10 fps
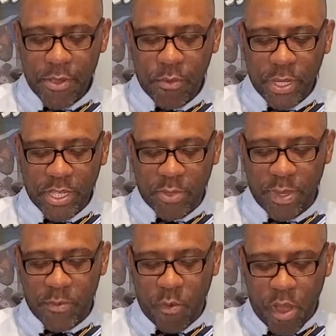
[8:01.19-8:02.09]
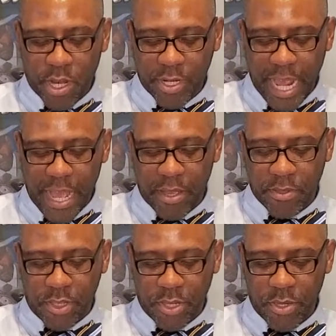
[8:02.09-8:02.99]
which has been watered down
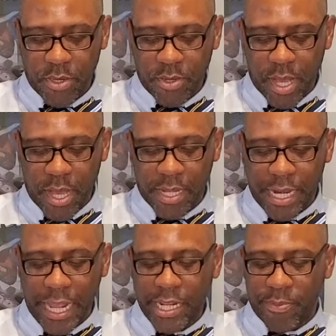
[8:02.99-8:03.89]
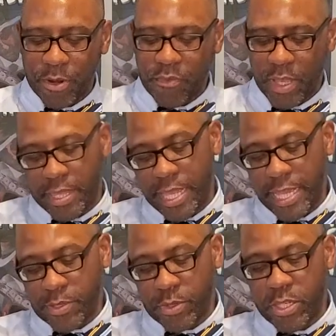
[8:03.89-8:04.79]
to 90 proof, and
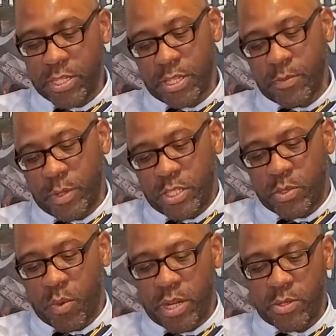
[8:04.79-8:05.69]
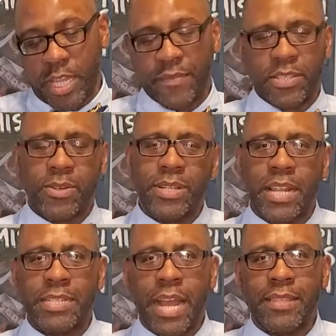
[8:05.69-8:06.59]
this, which is 107. So
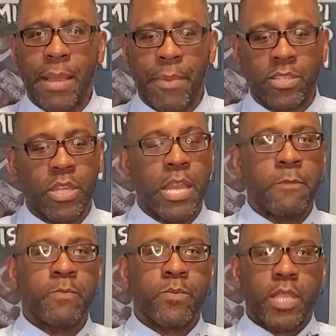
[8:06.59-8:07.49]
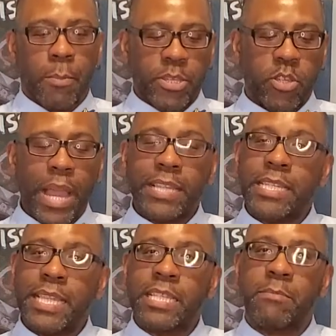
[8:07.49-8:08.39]
not that much. But you
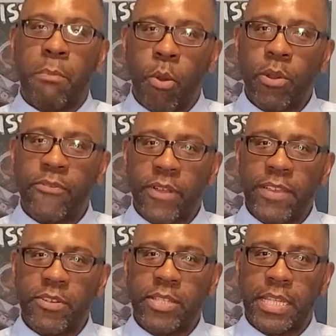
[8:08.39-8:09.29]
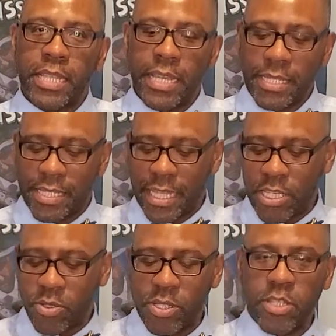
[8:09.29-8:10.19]
actually taste more flavors in this than
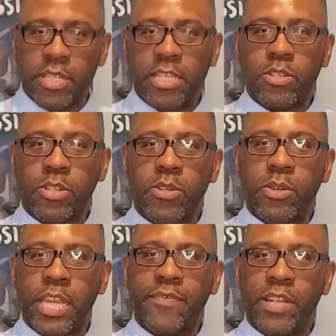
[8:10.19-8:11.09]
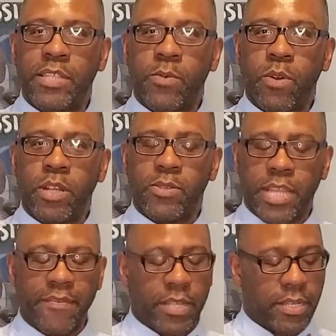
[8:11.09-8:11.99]
you do even in the
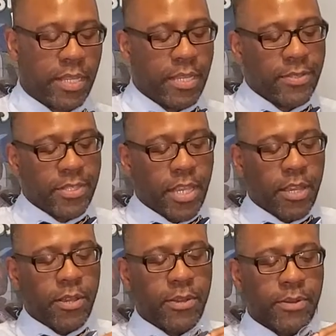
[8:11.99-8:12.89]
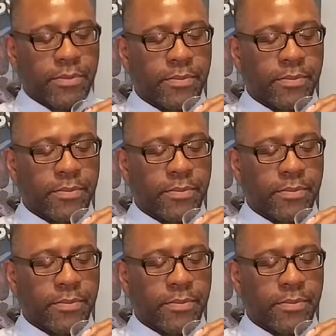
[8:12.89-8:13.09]
107. So